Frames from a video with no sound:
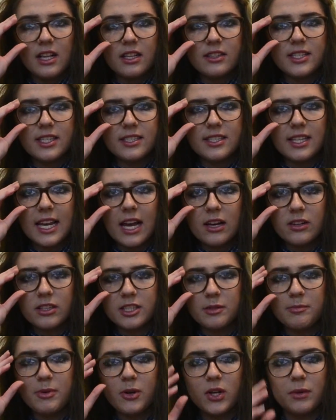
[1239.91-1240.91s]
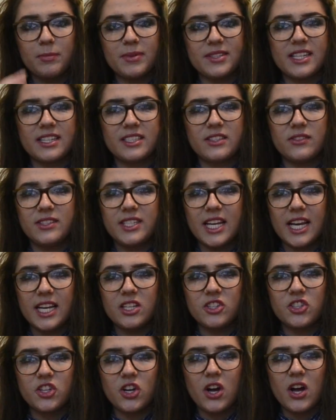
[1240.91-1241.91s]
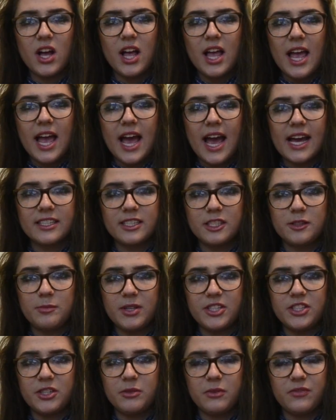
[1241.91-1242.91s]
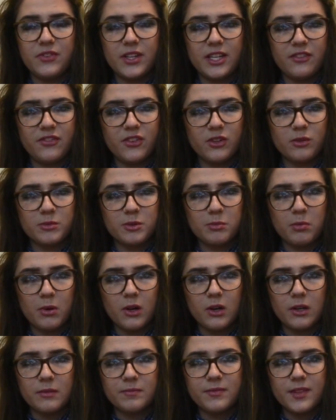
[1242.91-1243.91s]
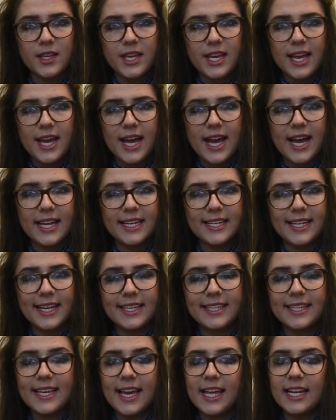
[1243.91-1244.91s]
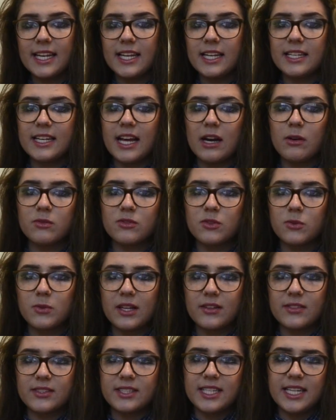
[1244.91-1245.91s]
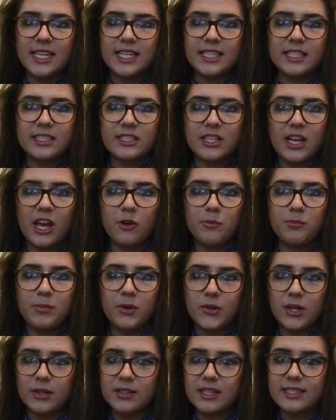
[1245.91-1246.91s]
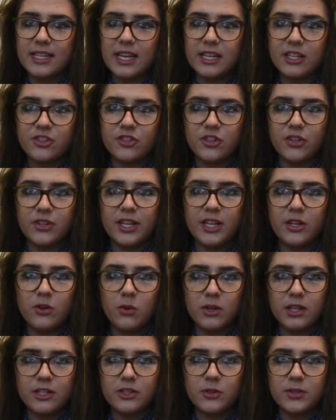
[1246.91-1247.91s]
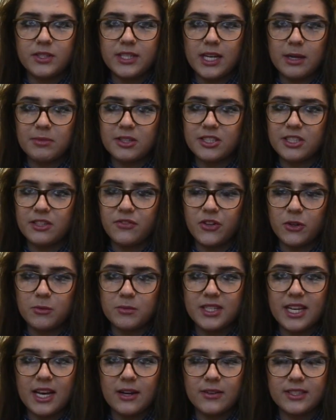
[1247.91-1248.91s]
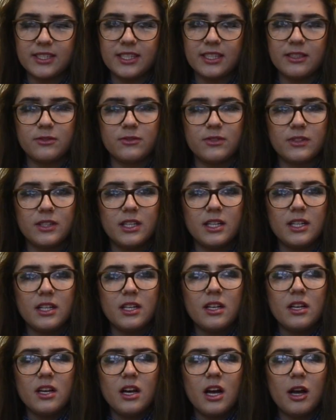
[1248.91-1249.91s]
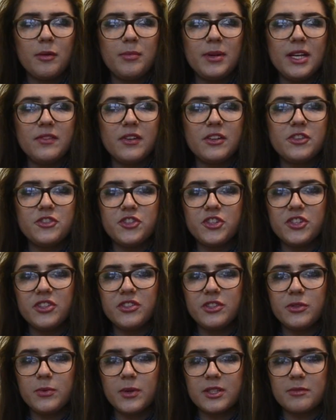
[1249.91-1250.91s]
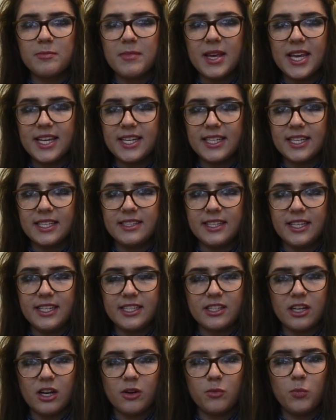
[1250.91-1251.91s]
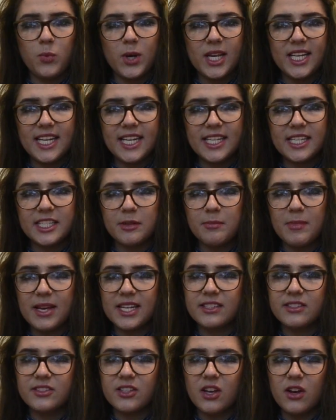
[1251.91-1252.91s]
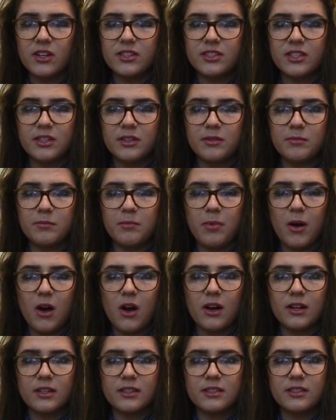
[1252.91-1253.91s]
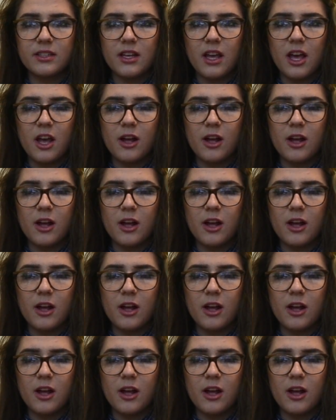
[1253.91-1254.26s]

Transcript: This allowed us to build up a sense of danger and suspicion within the film's plot, and again, that was all that was needed to help build up the tension in order to establish the film's narrative. I believe that due to us making a teaser, we needed to make certain parts,